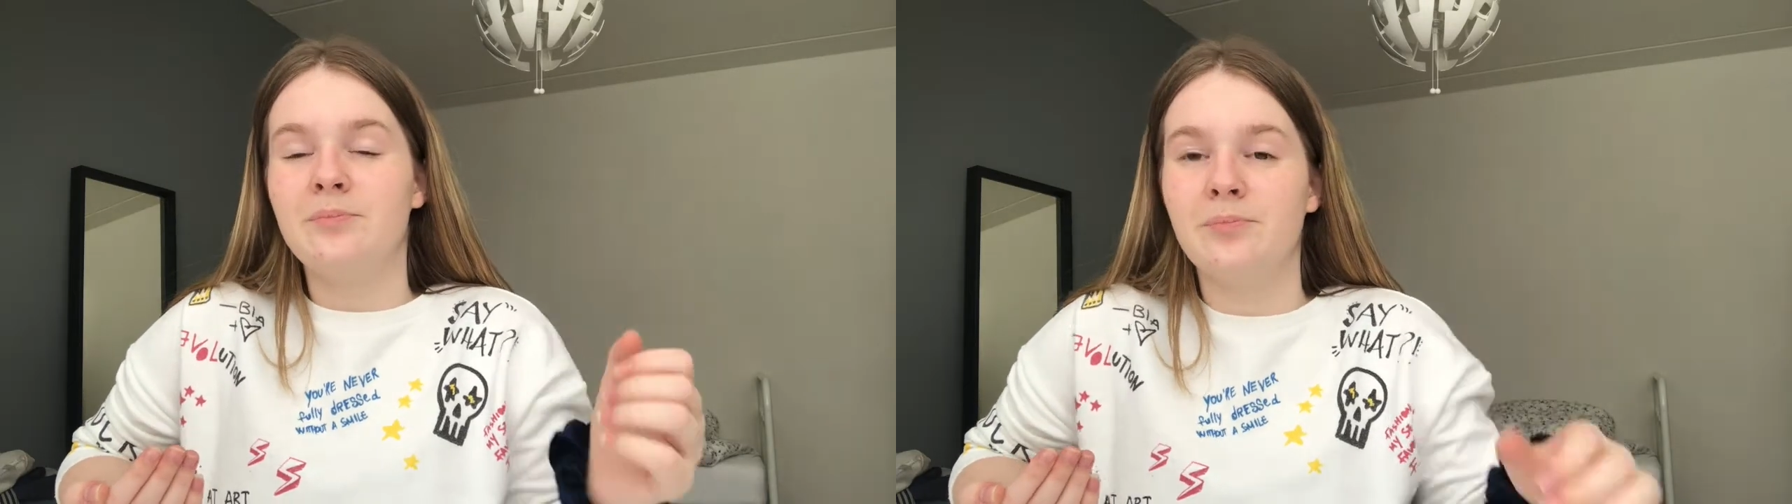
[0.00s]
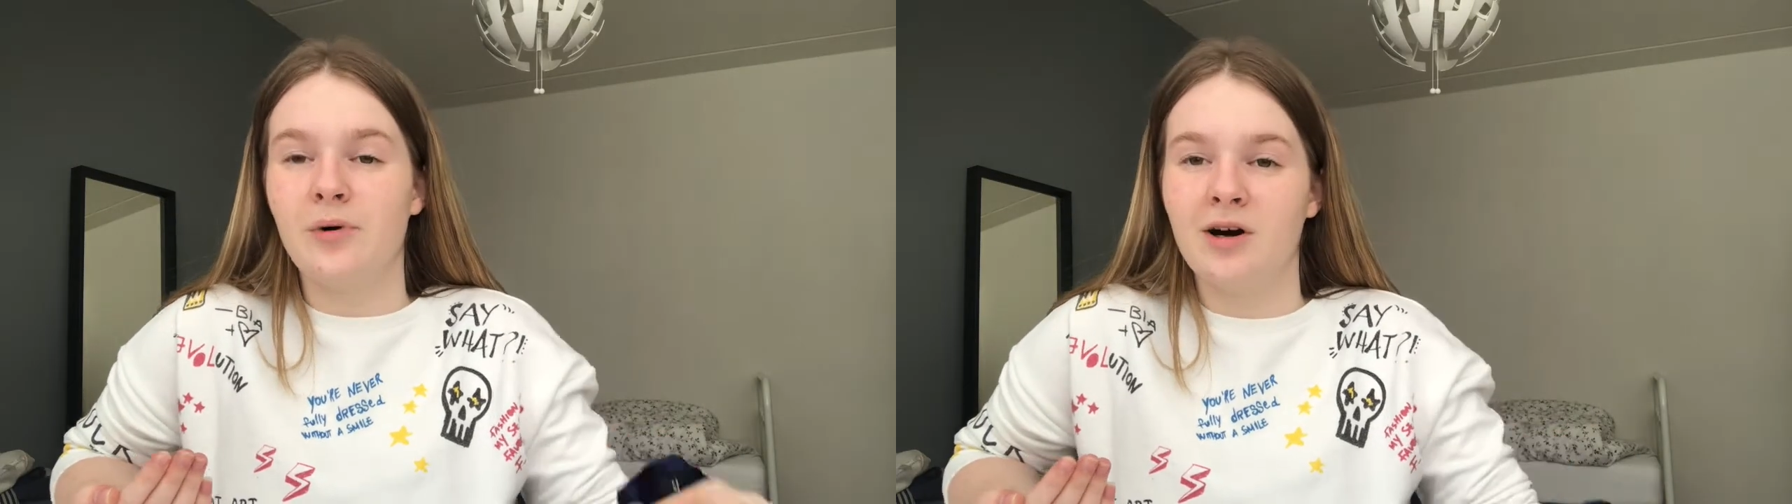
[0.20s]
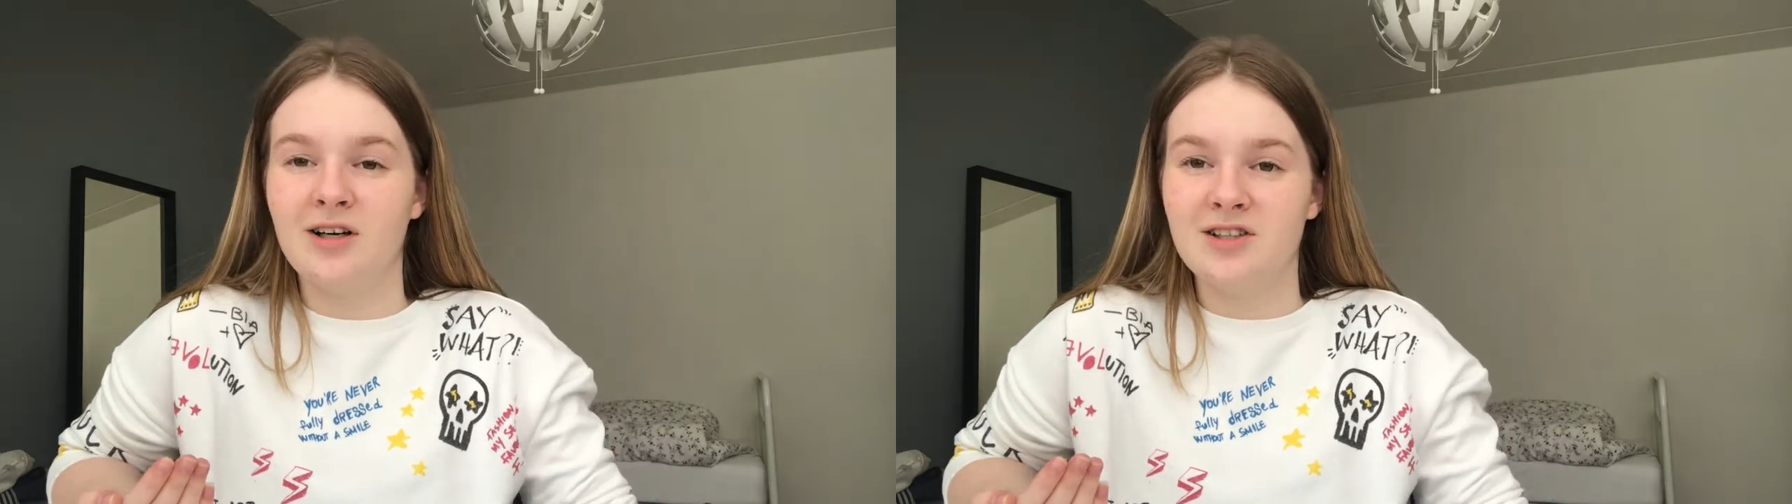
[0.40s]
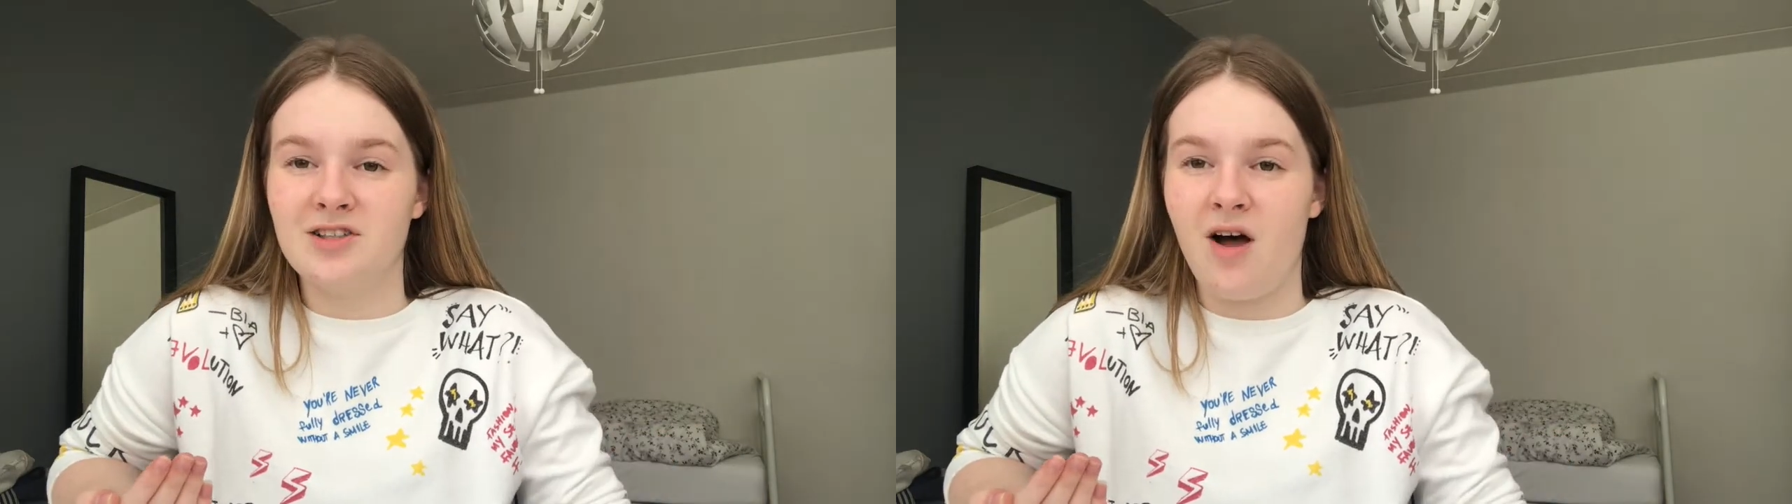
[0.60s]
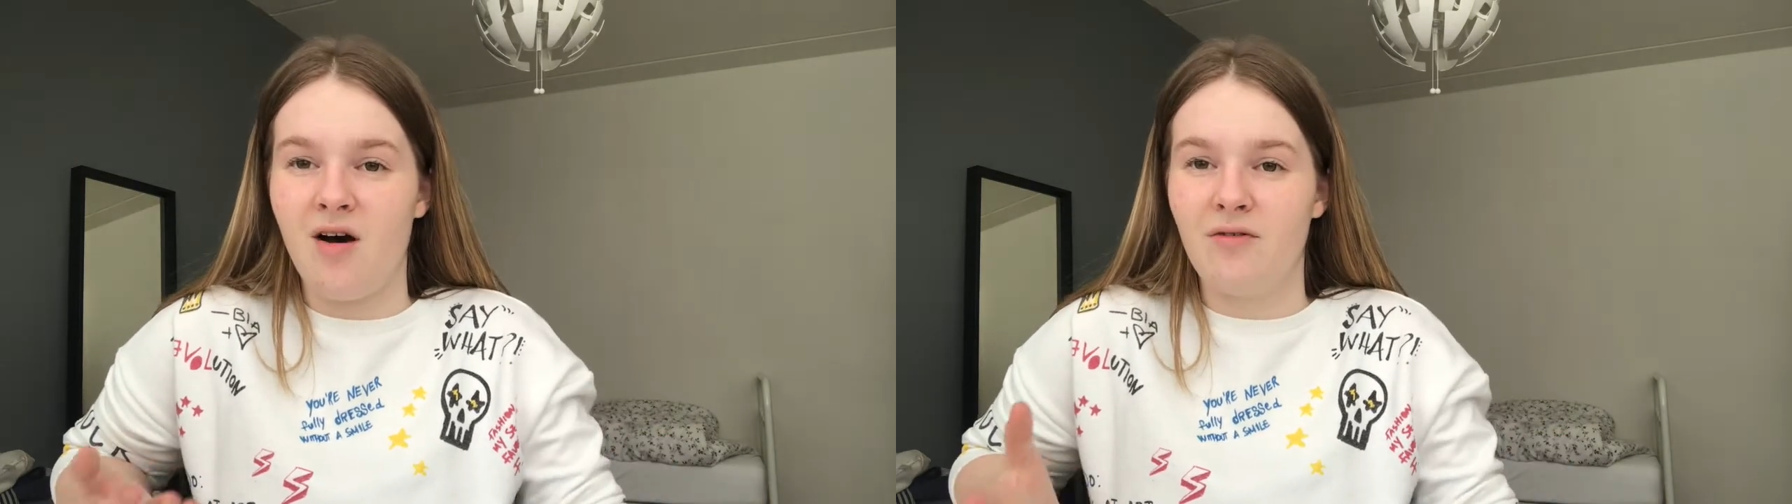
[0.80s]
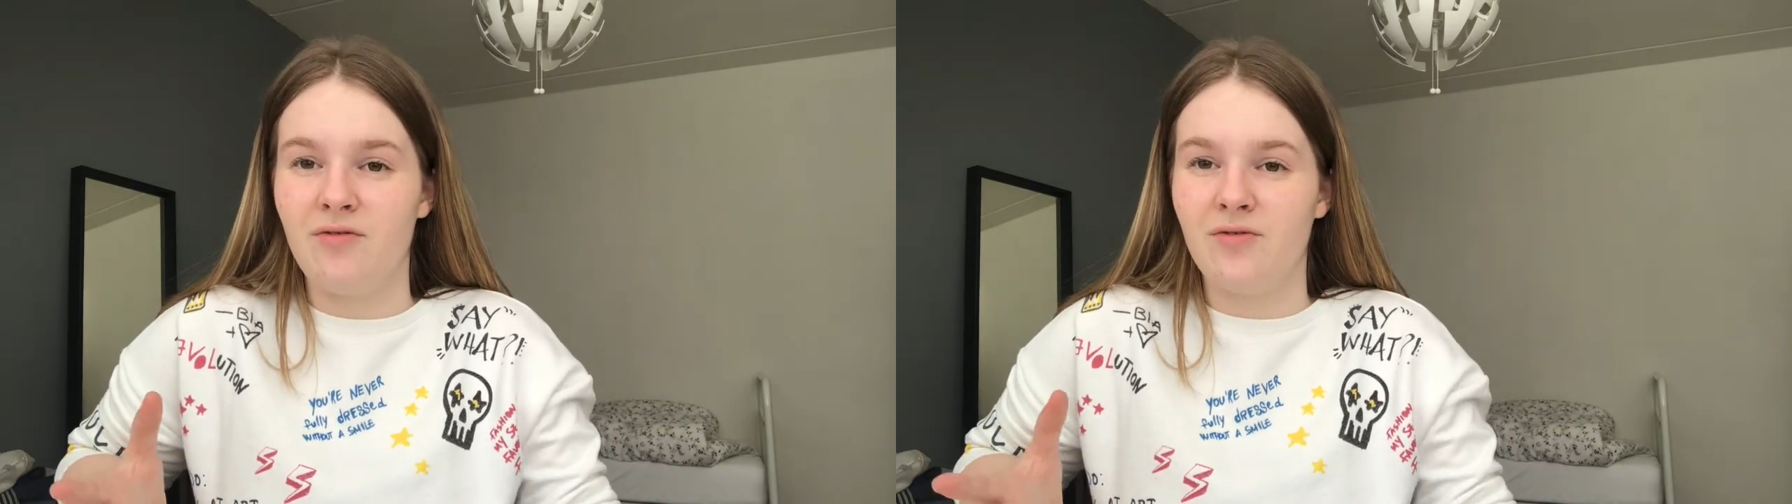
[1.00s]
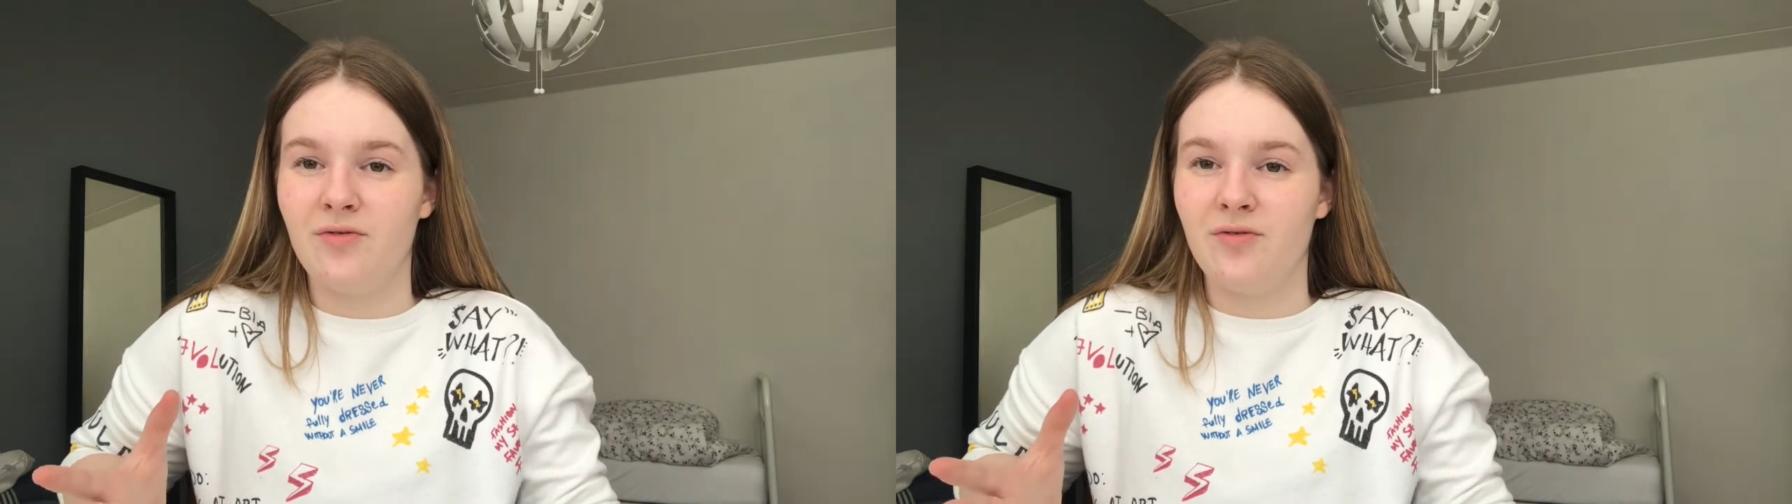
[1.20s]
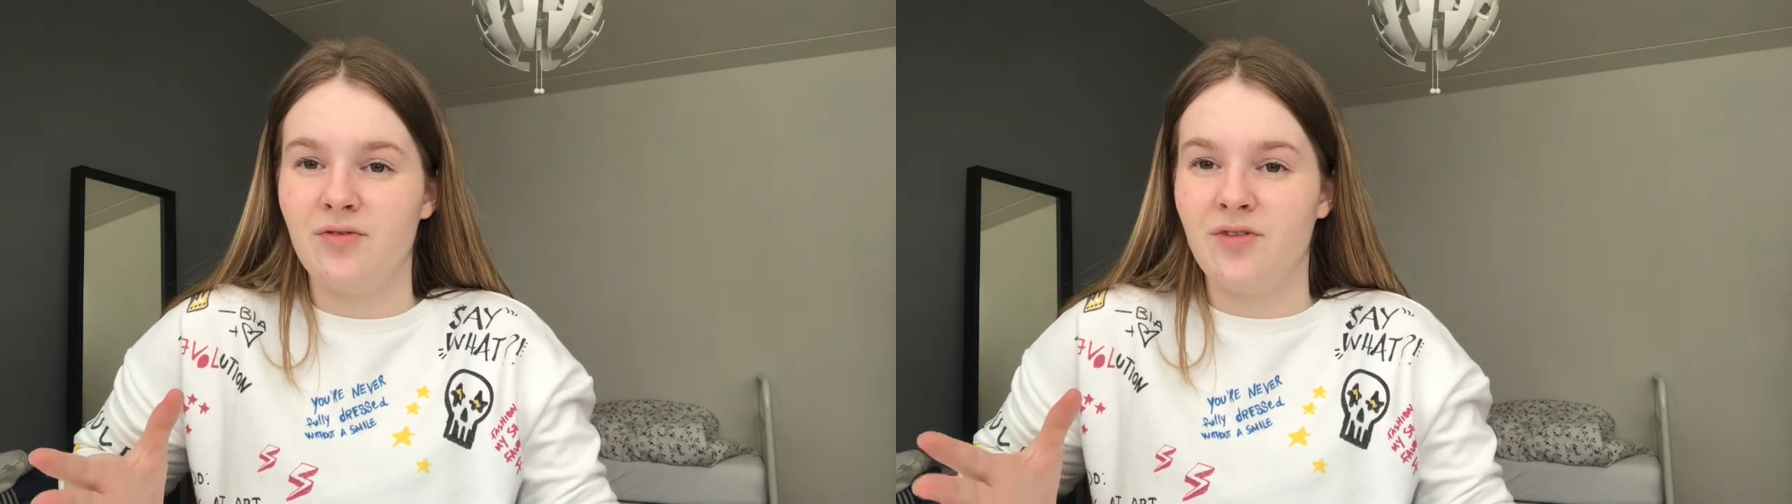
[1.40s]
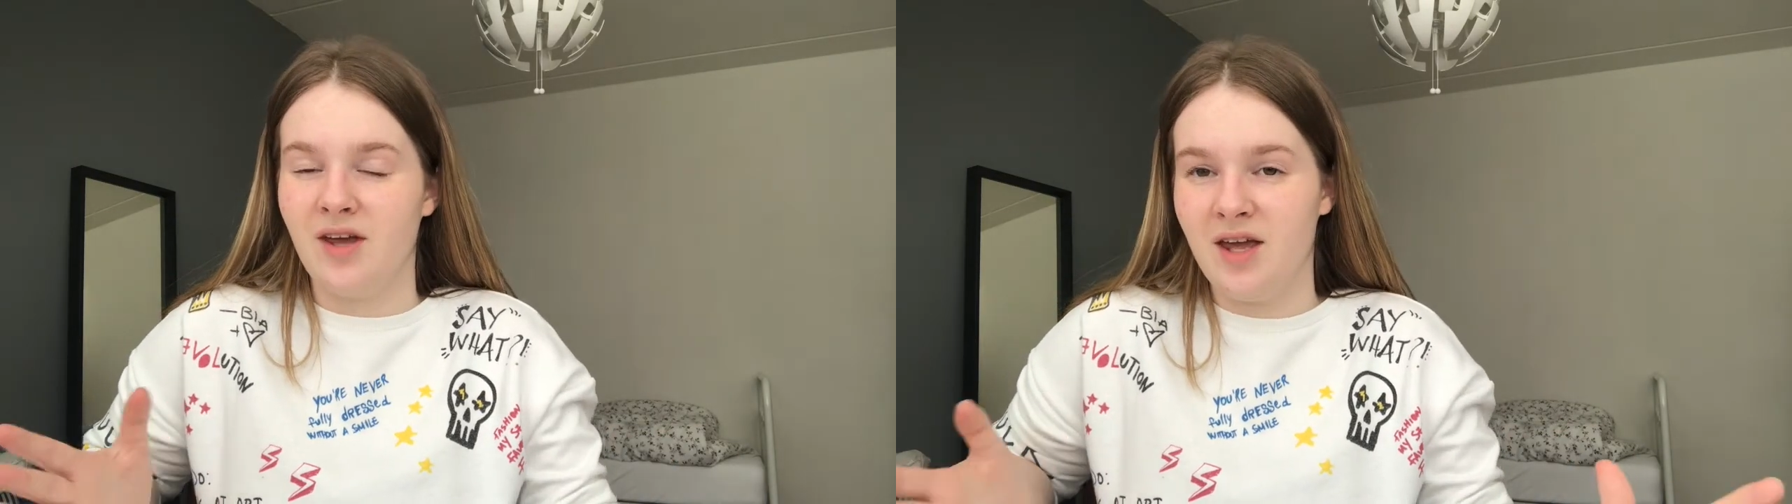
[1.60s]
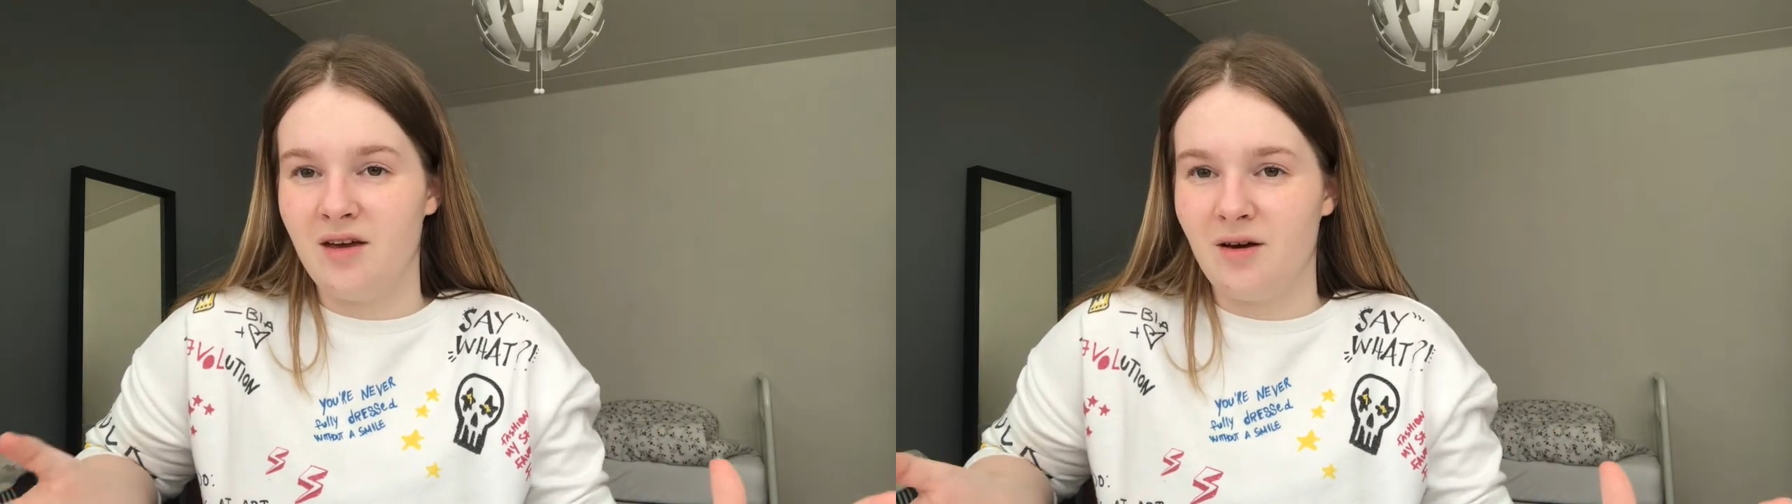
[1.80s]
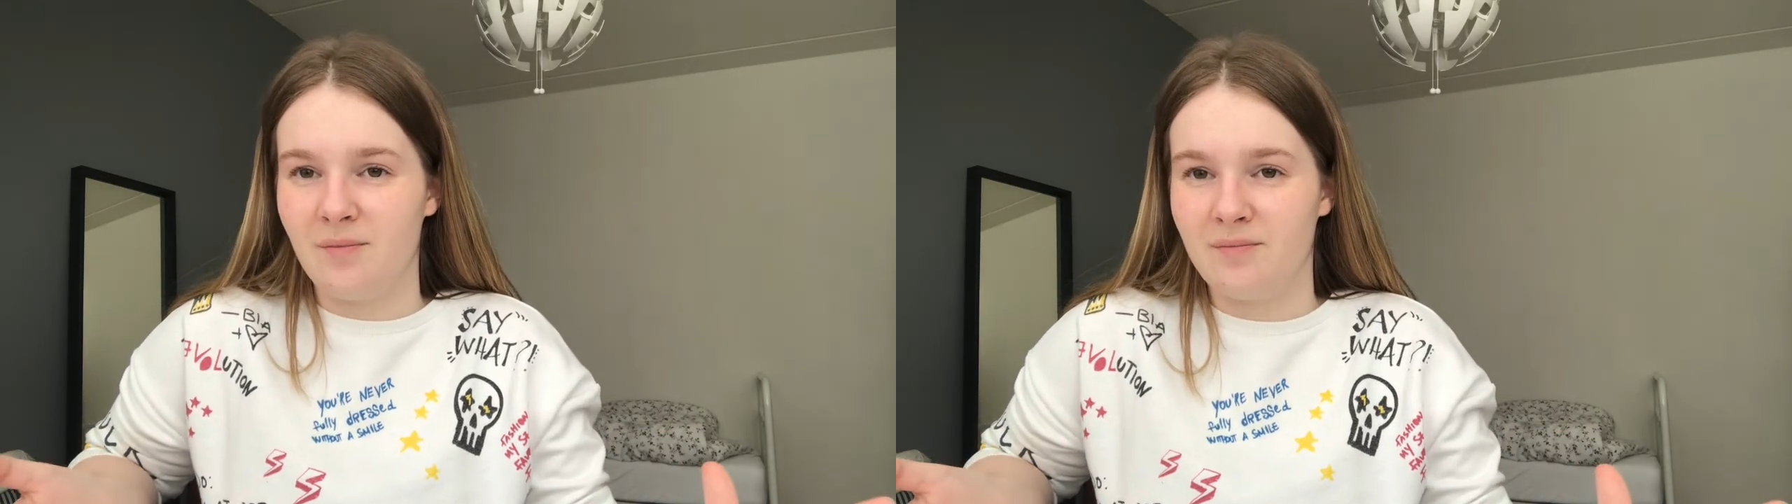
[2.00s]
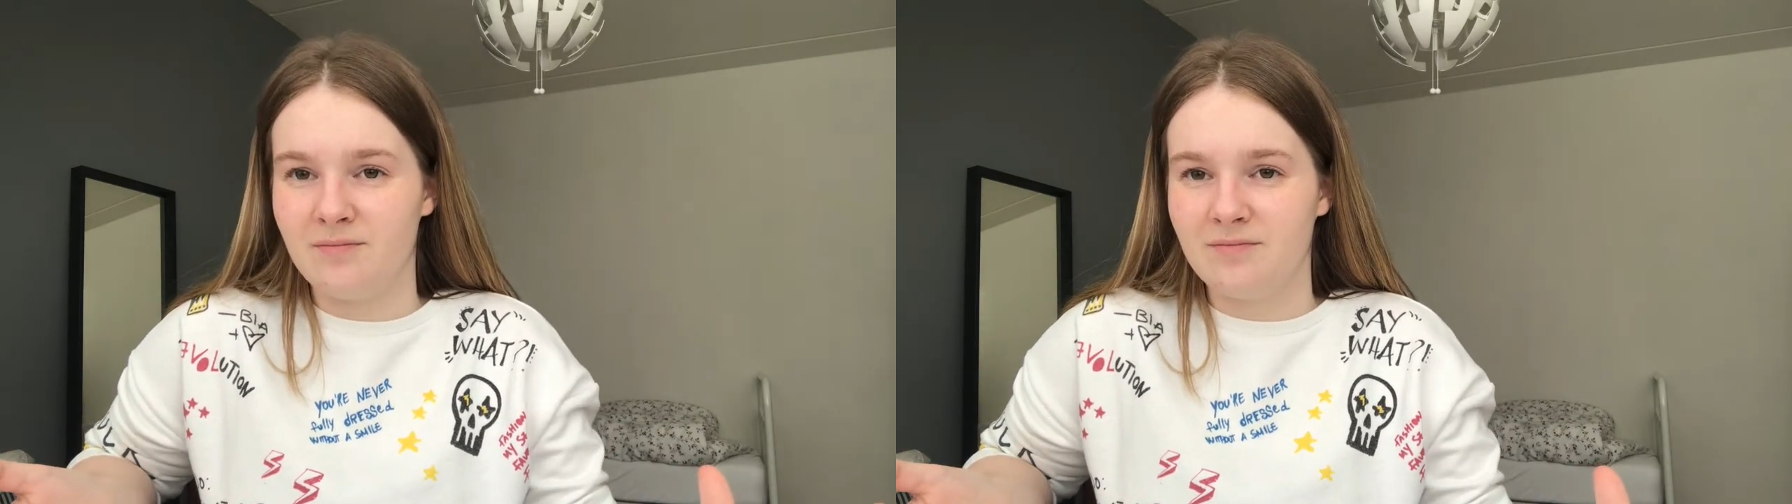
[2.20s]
part of the income.